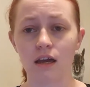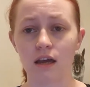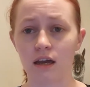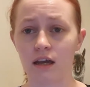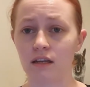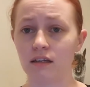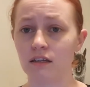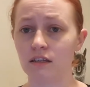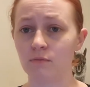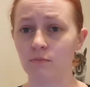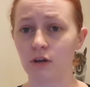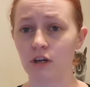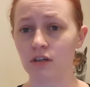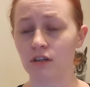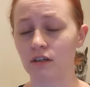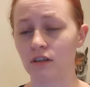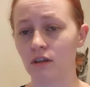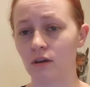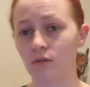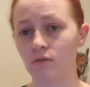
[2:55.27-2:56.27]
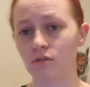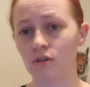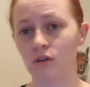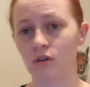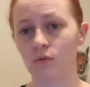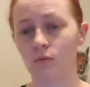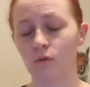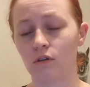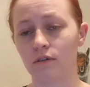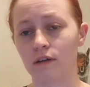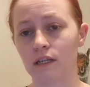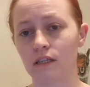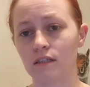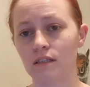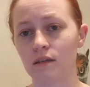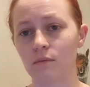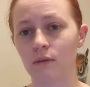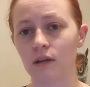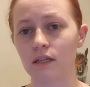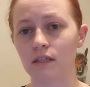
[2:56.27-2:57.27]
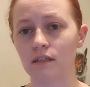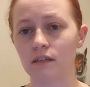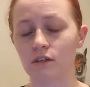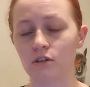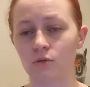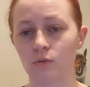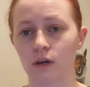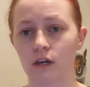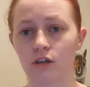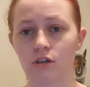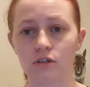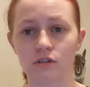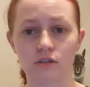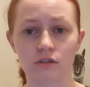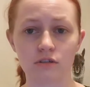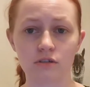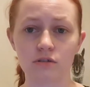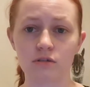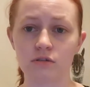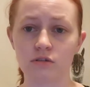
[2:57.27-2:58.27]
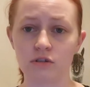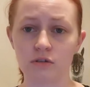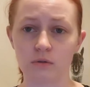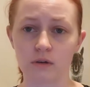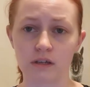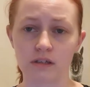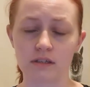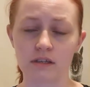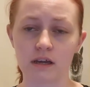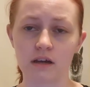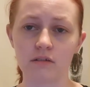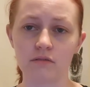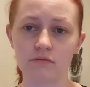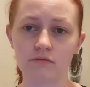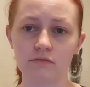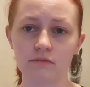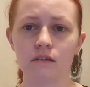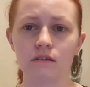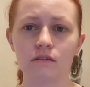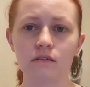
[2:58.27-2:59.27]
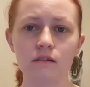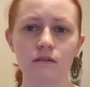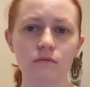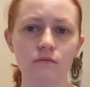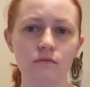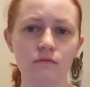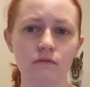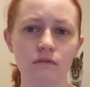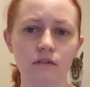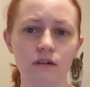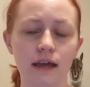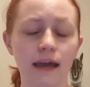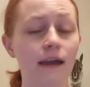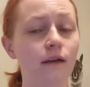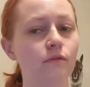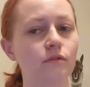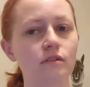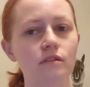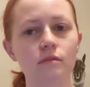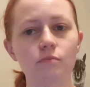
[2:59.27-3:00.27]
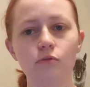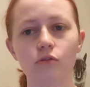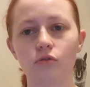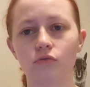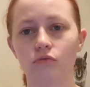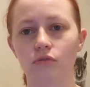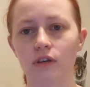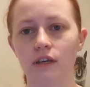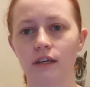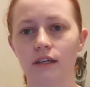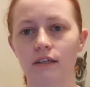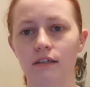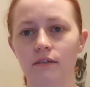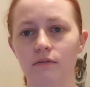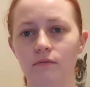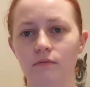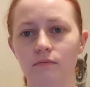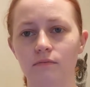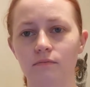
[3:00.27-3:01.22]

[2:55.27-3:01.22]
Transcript: and especially those who were in similar situations to herself. So, how does the book read?